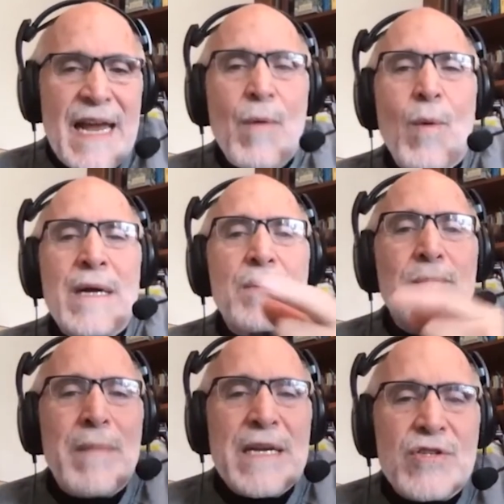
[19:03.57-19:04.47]
I want to
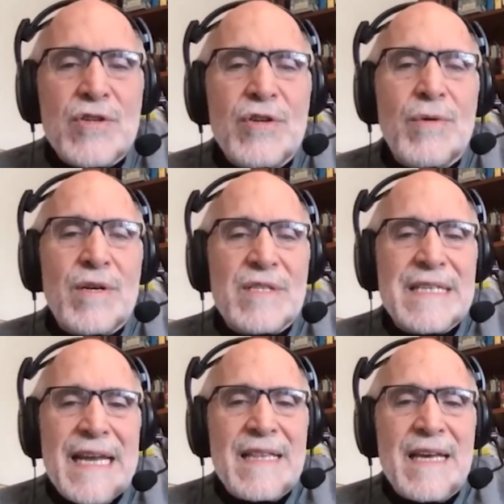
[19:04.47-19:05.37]
make sure you
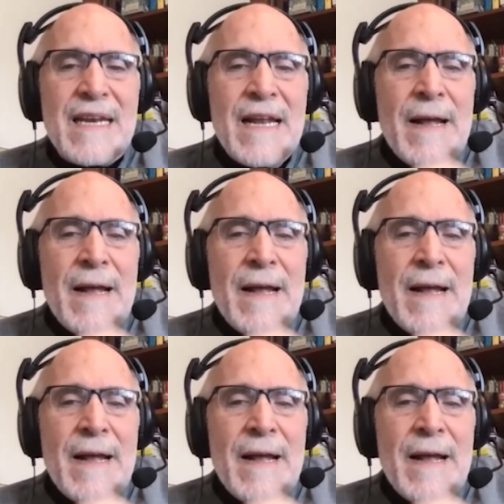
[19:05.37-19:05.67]
understand that.